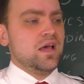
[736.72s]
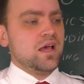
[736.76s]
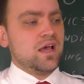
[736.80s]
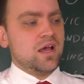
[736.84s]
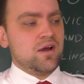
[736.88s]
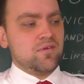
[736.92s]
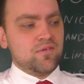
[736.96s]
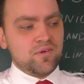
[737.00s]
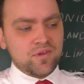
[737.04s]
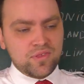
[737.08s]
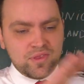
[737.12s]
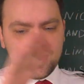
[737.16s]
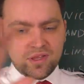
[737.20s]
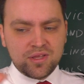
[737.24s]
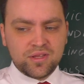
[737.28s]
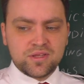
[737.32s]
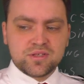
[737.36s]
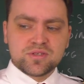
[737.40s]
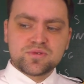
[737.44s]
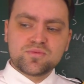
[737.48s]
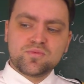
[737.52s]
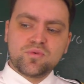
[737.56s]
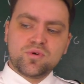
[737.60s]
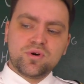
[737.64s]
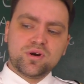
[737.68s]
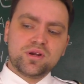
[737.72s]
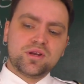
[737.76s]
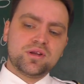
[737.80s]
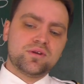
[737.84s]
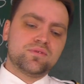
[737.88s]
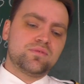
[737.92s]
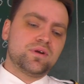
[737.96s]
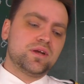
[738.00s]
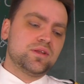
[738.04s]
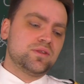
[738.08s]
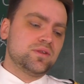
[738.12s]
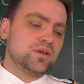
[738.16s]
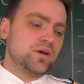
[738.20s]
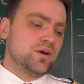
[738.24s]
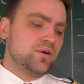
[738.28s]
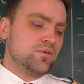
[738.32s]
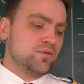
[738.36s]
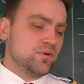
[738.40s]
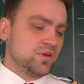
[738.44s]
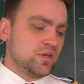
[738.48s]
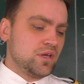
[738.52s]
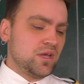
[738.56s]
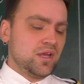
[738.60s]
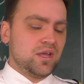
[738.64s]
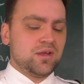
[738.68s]
Everything is working right now.
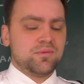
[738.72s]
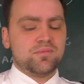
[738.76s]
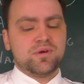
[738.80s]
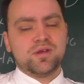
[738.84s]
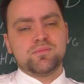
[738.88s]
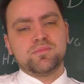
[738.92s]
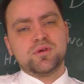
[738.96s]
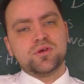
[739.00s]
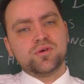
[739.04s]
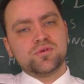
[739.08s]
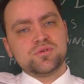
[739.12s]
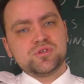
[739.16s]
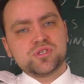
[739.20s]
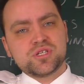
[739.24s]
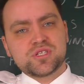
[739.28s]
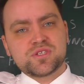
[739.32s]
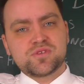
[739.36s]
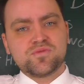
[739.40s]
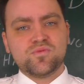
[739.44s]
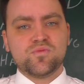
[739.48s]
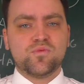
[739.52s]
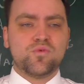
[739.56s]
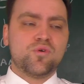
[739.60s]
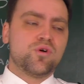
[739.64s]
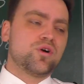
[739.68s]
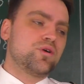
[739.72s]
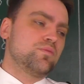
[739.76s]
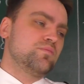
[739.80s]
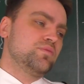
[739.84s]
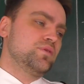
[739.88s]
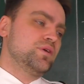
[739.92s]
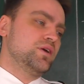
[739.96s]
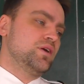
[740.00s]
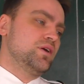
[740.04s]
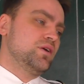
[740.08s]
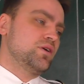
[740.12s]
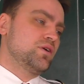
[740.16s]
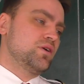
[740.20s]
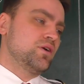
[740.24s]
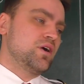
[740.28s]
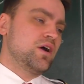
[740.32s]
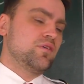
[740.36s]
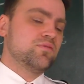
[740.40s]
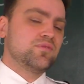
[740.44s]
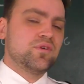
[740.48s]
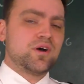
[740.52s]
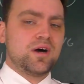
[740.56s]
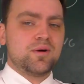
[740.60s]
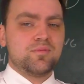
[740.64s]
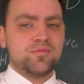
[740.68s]
Okay, maybe you just warm the
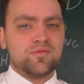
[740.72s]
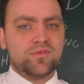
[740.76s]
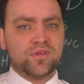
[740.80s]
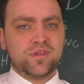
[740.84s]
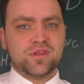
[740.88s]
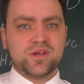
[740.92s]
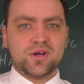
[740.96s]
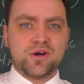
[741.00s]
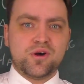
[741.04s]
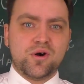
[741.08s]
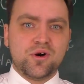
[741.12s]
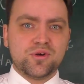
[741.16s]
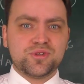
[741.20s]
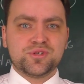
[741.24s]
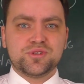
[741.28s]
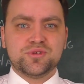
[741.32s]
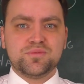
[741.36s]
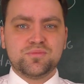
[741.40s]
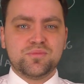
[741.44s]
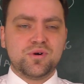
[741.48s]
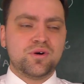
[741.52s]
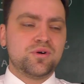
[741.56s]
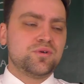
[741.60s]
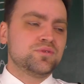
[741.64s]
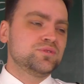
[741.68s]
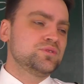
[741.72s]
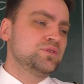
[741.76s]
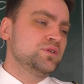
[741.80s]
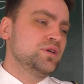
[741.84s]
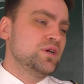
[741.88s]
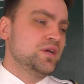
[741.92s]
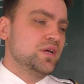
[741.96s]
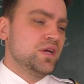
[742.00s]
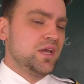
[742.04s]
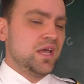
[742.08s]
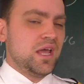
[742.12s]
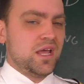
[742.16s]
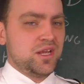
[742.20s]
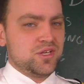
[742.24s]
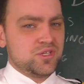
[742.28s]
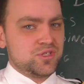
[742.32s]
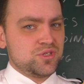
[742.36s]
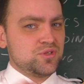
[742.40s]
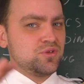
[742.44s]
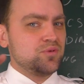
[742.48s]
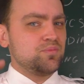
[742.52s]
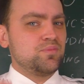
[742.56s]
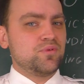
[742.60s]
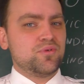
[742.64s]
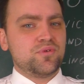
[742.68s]
aircraft up with the hot mode
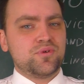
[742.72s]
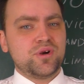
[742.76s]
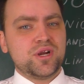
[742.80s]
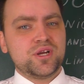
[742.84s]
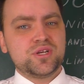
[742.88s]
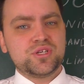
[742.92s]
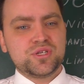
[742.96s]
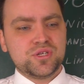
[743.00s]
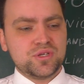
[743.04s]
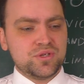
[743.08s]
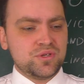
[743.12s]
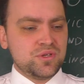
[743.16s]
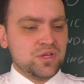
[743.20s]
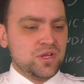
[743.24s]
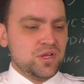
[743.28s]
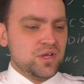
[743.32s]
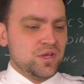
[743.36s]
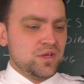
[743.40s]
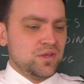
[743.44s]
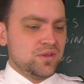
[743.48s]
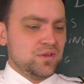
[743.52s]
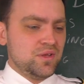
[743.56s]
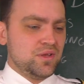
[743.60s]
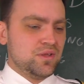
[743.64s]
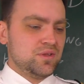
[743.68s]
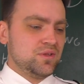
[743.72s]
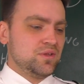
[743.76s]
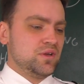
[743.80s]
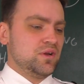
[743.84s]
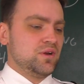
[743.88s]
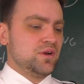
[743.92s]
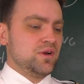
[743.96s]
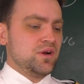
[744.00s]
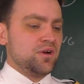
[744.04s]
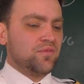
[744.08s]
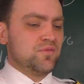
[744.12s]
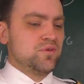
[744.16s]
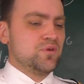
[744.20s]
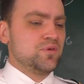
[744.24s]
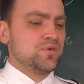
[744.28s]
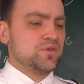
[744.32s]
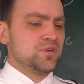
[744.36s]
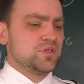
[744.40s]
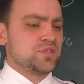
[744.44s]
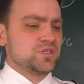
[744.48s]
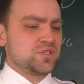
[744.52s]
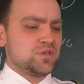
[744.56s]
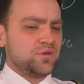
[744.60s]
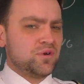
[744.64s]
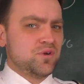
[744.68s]
engine operation, then the
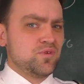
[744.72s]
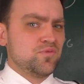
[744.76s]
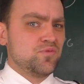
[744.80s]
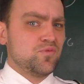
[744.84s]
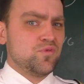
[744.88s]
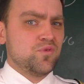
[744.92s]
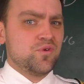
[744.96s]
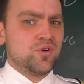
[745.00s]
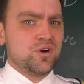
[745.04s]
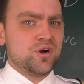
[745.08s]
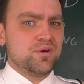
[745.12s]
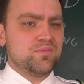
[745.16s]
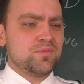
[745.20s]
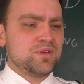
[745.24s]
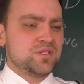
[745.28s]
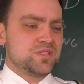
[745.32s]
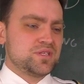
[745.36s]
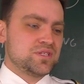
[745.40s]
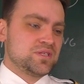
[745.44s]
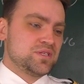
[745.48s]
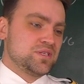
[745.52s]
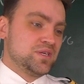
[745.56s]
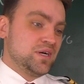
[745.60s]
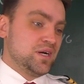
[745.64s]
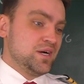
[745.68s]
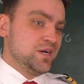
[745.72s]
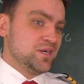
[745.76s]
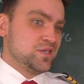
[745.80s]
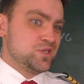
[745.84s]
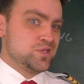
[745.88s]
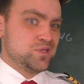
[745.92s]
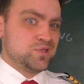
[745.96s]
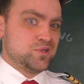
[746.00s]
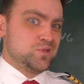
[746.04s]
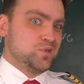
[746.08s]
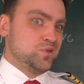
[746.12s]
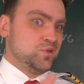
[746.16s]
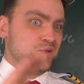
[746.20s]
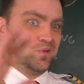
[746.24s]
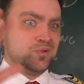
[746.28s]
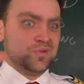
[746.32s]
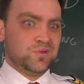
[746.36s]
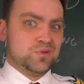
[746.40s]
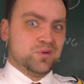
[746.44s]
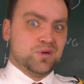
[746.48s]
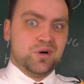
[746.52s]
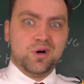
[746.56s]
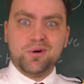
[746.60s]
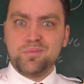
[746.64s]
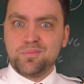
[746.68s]
avionics got warm, it starts
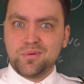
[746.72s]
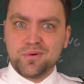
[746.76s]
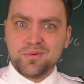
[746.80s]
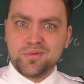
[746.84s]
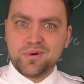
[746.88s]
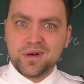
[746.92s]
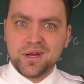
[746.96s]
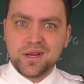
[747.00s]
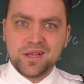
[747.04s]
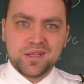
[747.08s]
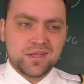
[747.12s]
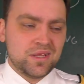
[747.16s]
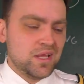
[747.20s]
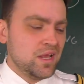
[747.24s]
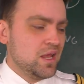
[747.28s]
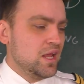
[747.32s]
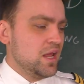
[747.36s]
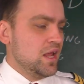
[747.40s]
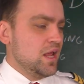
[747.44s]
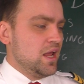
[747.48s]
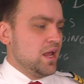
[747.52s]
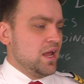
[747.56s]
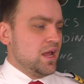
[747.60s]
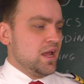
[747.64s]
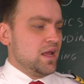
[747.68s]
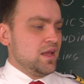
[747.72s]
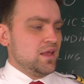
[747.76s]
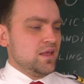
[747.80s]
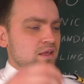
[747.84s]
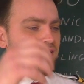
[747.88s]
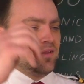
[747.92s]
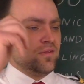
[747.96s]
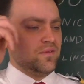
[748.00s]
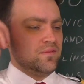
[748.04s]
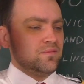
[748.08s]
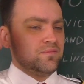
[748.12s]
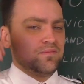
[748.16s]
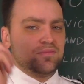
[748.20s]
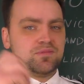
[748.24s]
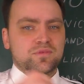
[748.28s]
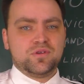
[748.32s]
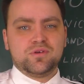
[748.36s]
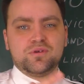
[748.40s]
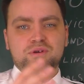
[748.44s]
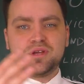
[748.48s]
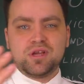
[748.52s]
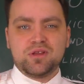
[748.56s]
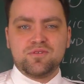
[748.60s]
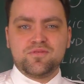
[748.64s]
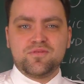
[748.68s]
to operate, and
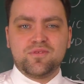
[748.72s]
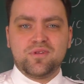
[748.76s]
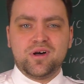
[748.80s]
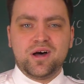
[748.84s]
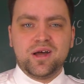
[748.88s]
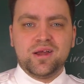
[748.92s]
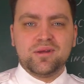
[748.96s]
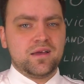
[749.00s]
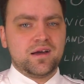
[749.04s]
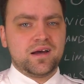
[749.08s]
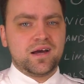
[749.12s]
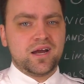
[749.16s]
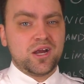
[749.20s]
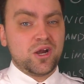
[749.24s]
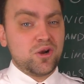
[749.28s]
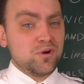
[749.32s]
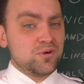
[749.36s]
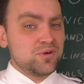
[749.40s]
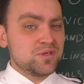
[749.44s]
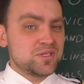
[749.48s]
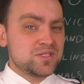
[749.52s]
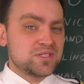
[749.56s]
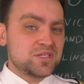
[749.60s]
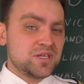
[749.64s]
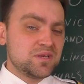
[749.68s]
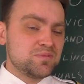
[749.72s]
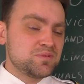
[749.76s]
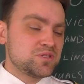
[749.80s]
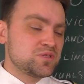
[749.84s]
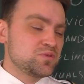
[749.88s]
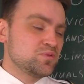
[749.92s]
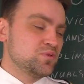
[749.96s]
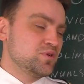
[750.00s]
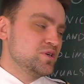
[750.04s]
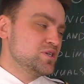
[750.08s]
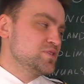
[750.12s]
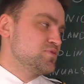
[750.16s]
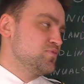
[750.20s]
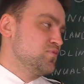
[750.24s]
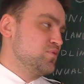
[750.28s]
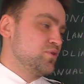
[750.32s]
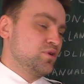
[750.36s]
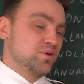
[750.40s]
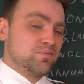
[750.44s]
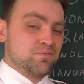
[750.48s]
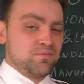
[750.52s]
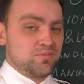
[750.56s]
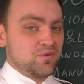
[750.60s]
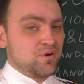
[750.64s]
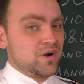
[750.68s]
you can fly. I heard the same stories
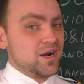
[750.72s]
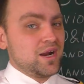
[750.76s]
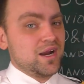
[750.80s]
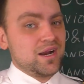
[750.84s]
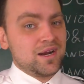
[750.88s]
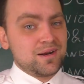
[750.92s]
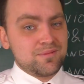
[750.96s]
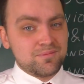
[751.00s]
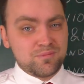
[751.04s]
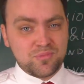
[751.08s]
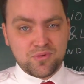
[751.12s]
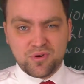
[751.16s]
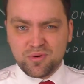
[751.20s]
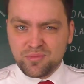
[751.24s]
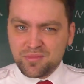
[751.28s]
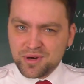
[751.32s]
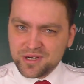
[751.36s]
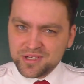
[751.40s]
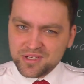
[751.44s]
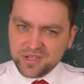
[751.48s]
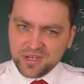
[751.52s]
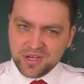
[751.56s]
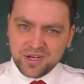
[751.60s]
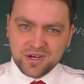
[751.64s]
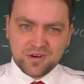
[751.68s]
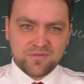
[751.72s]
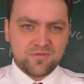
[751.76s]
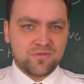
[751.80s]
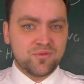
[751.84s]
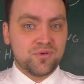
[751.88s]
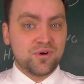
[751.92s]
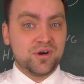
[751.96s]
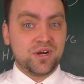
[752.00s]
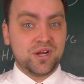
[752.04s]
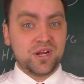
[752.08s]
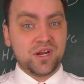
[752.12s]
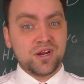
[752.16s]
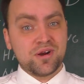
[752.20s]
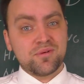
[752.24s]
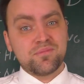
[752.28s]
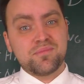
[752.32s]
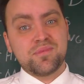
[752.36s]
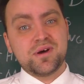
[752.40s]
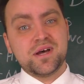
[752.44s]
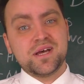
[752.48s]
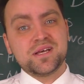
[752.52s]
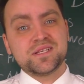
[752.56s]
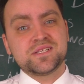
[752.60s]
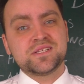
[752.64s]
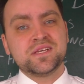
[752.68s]
for Embraer, Bombardier, for
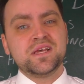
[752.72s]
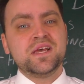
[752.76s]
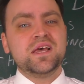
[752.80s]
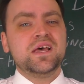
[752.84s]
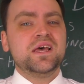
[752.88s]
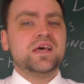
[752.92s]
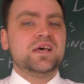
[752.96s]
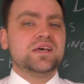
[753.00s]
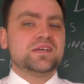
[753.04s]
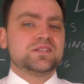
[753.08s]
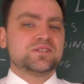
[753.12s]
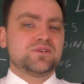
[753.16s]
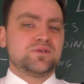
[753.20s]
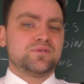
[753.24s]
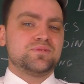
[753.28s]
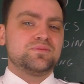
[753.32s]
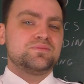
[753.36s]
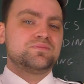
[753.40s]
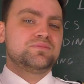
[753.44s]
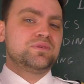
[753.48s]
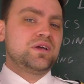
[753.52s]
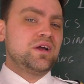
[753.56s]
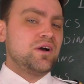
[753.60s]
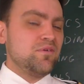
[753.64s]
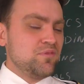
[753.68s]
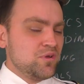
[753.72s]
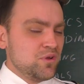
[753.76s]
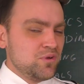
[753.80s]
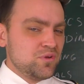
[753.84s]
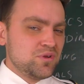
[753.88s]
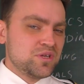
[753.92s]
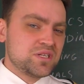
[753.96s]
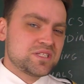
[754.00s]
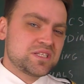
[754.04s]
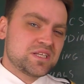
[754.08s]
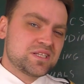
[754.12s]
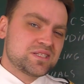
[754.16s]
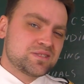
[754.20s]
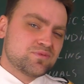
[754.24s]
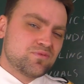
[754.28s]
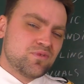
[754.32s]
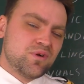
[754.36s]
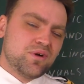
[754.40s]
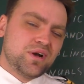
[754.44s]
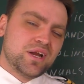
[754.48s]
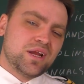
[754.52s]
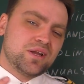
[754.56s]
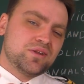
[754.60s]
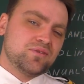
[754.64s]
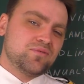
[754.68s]
Airbus. So avionics is
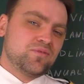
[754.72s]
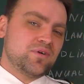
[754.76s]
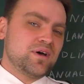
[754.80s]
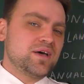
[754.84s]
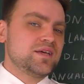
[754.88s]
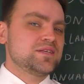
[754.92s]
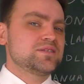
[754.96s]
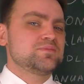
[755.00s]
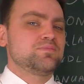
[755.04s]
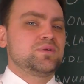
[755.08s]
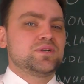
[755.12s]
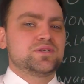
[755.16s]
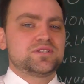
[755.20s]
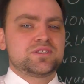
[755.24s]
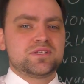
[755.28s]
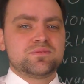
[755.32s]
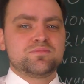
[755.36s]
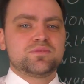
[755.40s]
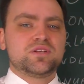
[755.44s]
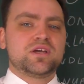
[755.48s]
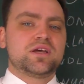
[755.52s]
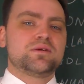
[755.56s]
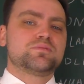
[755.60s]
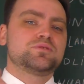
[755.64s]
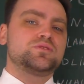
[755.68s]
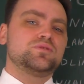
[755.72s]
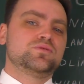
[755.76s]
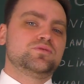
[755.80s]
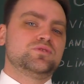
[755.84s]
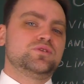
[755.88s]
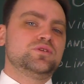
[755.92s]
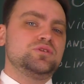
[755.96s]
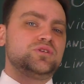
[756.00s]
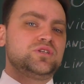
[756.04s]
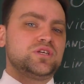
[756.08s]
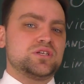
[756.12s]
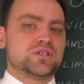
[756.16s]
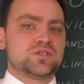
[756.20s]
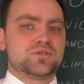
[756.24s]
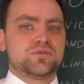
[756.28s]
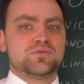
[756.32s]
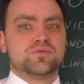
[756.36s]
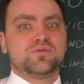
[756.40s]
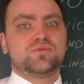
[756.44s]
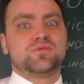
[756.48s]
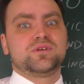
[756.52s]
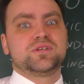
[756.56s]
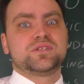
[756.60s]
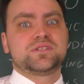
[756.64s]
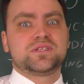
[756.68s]
very advanced, but sometimes you need just to
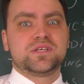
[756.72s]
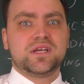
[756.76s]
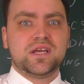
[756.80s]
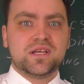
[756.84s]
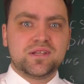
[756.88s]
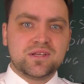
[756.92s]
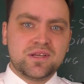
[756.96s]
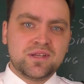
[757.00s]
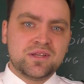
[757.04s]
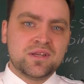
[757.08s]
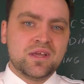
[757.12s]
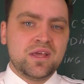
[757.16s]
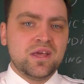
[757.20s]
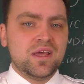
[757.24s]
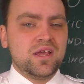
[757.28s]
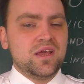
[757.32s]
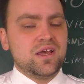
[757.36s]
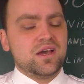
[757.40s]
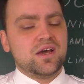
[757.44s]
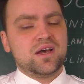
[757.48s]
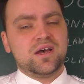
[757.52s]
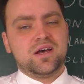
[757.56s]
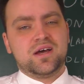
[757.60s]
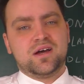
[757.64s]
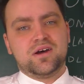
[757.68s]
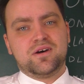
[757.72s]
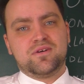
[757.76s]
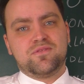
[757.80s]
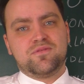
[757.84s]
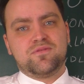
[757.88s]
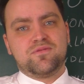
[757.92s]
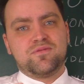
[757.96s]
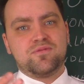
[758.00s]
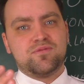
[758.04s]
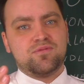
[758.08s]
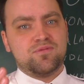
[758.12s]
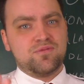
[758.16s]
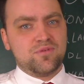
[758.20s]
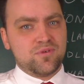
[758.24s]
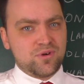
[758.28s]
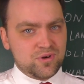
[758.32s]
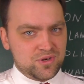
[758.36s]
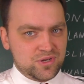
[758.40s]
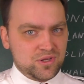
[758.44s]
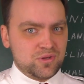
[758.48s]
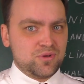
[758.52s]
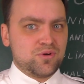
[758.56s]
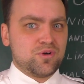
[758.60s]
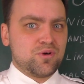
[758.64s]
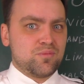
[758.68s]
reset it for
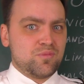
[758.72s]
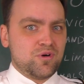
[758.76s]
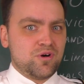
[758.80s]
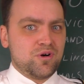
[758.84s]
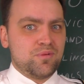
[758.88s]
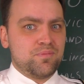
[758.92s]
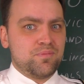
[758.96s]
the normal